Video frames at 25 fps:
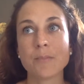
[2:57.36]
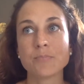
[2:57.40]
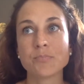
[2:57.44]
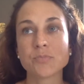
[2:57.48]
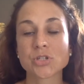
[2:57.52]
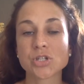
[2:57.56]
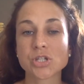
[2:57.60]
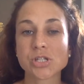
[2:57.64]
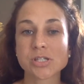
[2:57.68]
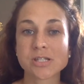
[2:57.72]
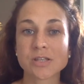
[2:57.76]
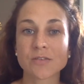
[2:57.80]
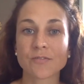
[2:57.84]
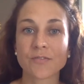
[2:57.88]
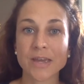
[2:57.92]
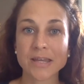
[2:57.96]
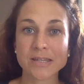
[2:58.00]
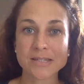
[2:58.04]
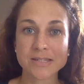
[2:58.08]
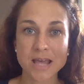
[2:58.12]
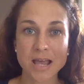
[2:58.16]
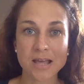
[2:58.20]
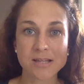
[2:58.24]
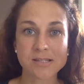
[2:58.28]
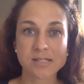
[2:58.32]
She's a
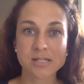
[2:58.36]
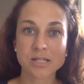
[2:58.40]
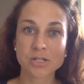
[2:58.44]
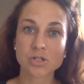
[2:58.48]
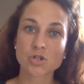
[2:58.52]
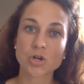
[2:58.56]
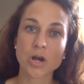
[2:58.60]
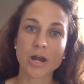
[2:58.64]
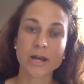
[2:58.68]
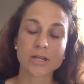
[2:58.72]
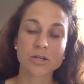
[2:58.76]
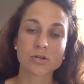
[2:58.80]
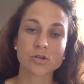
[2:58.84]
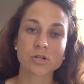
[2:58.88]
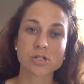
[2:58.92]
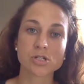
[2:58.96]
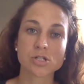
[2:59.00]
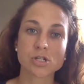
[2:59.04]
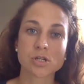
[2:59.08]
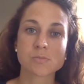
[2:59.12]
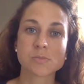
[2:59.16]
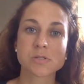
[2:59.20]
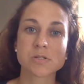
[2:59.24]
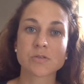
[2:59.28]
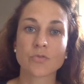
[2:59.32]
fantastic trainer in
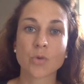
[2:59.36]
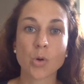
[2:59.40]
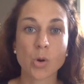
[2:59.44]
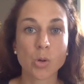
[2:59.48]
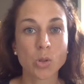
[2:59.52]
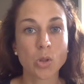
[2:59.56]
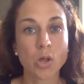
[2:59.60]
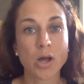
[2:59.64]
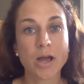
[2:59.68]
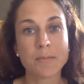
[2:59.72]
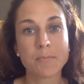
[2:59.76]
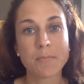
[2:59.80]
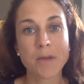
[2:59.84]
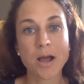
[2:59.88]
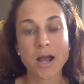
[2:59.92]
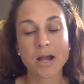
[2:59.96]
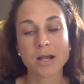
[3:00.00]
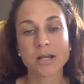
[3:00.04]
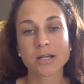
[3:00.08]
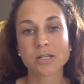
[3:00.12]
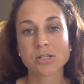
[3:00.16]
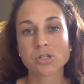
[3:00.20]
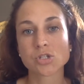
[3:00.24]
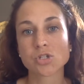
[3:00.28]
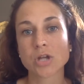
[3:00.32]
terms of online
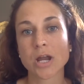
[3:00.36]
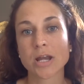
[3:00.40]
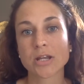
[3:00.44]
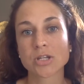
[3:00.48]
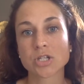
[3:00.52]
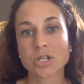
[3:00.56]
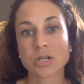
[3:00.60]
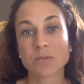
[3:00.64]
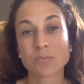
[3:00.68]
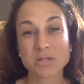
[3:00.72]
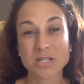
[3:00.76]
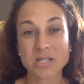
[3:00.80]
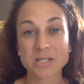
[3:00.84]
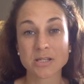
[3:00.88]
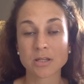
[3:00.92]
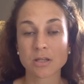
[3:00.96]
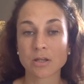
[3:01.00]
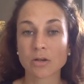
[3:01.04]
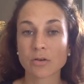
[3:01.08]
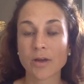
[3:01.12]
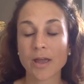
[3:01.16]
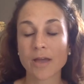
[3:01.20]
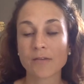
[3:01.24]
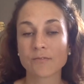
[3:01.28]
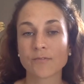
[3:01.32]
marketing strategy, in
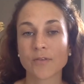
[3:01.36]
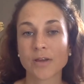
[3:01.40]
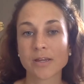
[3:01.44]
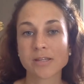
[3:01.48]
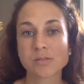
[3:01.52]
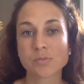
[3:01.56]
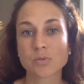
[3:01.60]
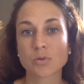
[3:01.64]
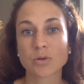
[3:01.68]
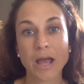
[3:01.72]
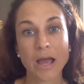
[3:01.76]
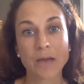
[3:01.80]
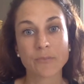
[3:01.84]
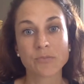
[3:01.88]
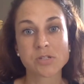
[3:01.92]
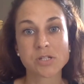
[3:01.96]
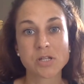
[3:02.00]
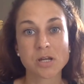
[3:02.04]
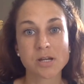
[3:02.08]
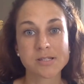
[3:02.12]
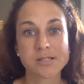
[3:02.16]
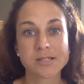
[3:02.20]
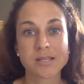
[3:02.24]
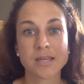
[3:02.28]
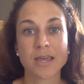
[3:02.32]
particular around Facebook
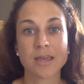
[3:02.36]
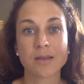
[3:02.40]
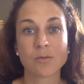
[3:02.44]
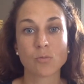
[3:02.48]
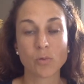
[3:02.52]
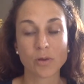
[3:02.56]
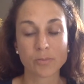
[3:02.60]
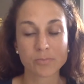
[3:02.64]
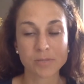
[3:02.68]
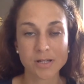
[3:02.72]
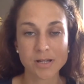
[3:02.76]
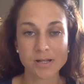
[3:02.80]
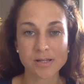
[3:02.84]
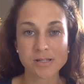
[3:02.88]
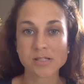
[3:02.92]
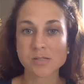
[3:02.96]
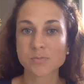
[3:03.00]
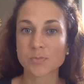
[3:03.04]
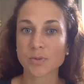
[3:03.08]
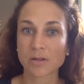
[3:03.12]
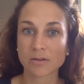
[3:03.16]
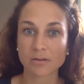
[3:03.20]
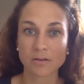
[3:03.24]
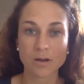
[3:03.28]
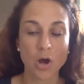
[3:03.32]
advertising and webinars,
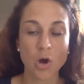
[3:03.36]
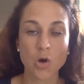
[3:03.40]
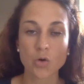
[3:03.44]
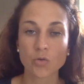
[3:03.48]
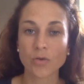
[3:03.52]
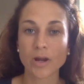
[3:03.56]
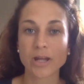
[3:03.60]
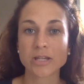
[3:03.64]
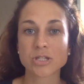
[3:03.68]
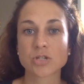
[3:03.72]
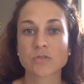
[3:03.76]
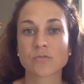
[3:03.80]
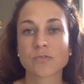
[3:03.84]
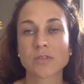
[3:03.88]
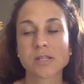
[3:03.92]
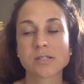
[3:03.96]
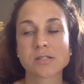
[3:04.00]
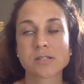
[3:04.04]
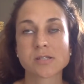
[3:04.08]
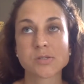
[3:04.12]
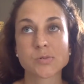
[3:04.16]
but a whole range of things